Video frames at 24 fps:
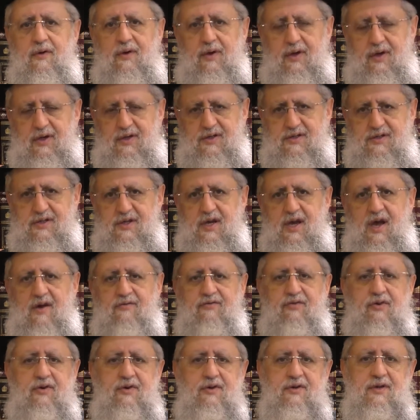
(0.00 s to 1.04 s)
it's a
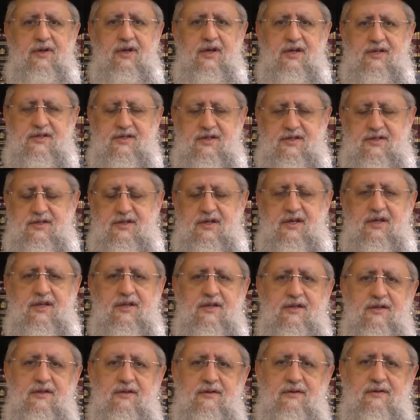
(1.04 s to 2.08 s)
avon, it's a
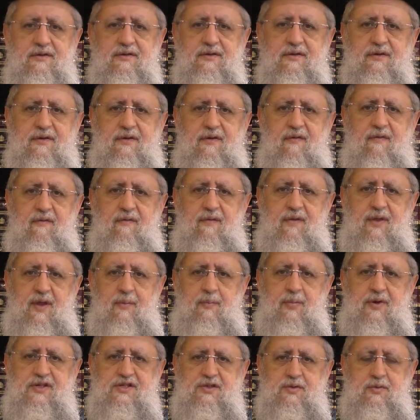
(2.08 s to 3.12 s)
sin. The
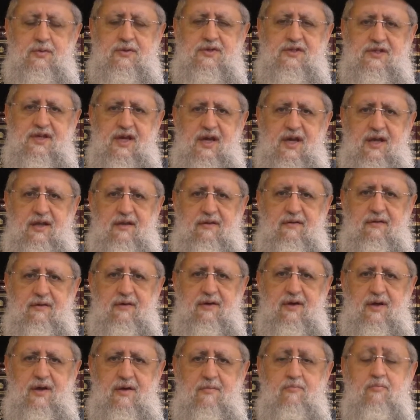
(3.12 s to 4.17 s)
pasuk said,
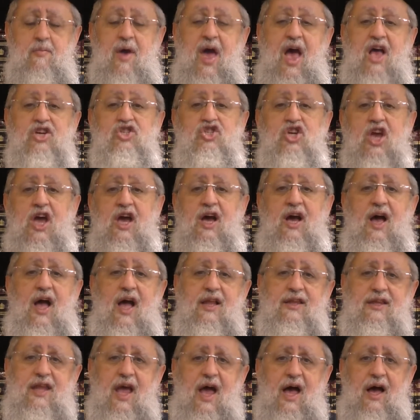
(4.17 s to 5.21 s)
"Me'asher
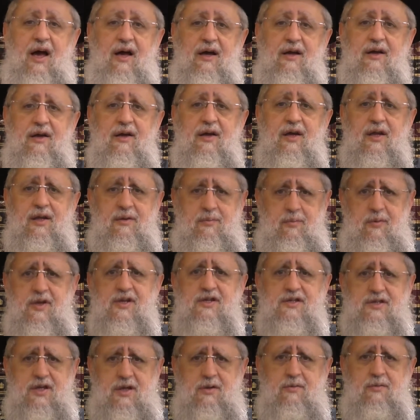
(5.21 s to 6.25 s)
hata." It
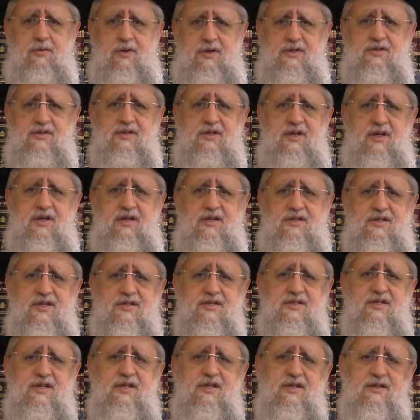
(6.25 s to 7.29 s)
means it, it's, it's a
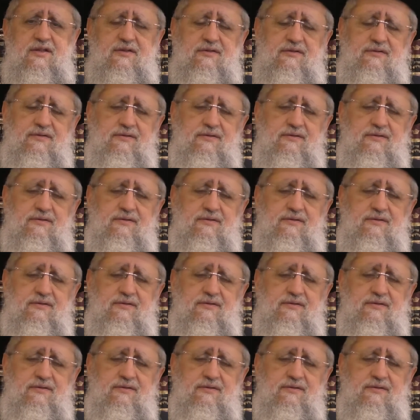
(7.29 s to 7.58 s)
sin.